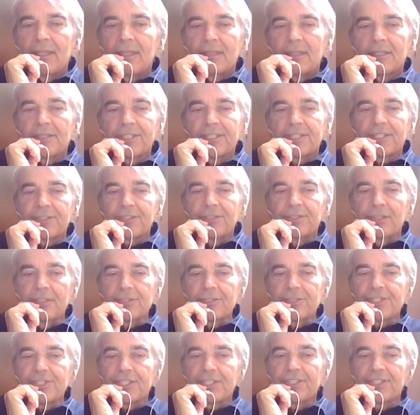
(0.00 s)
The
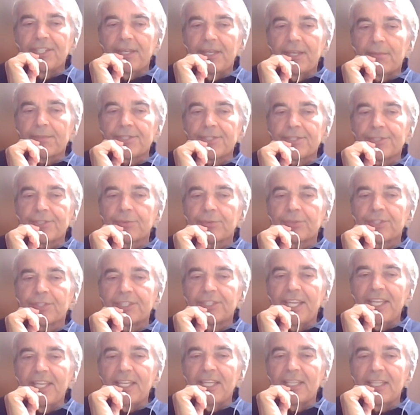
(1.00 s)
technology attempts to
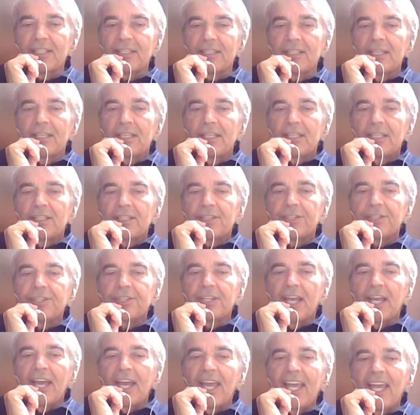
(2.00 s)
take
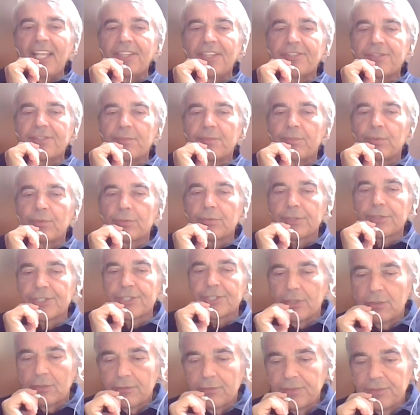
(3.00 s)
the attributes
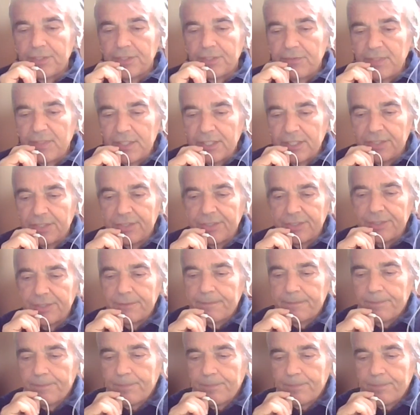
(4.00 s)
of divinity,